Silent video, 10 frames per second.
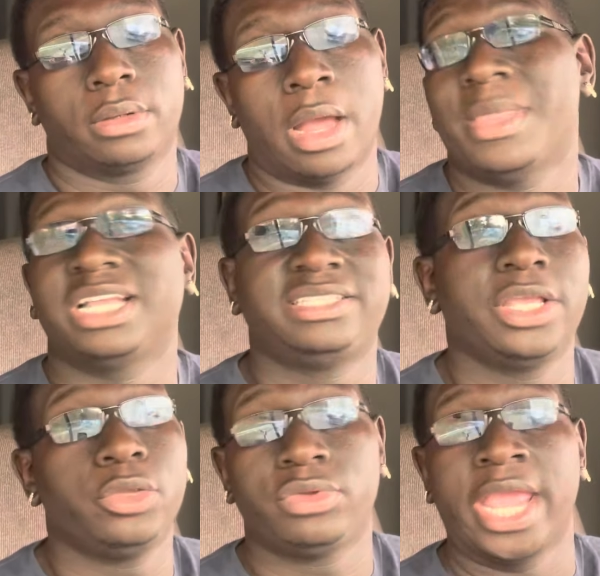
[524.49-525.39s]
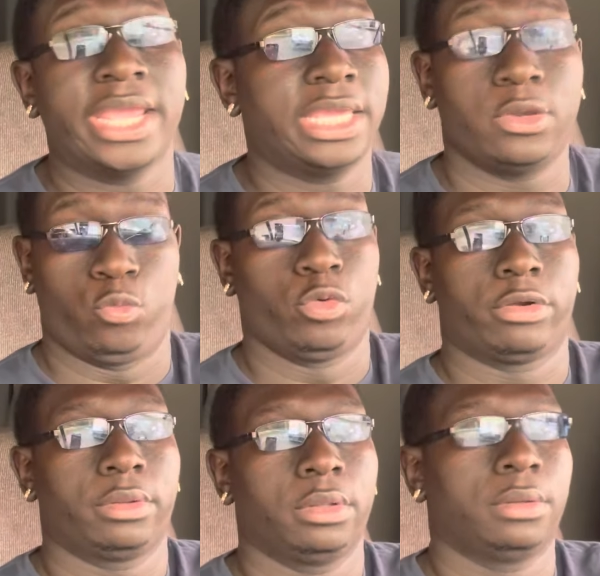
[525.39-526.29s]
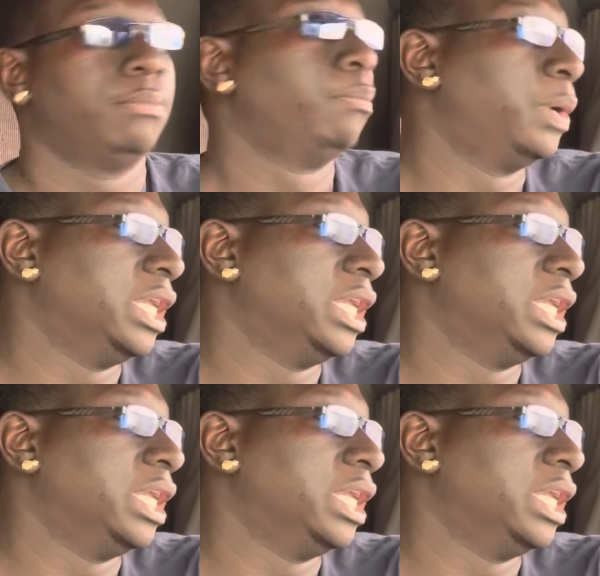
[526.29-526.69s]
I'm not saying you can't get work, but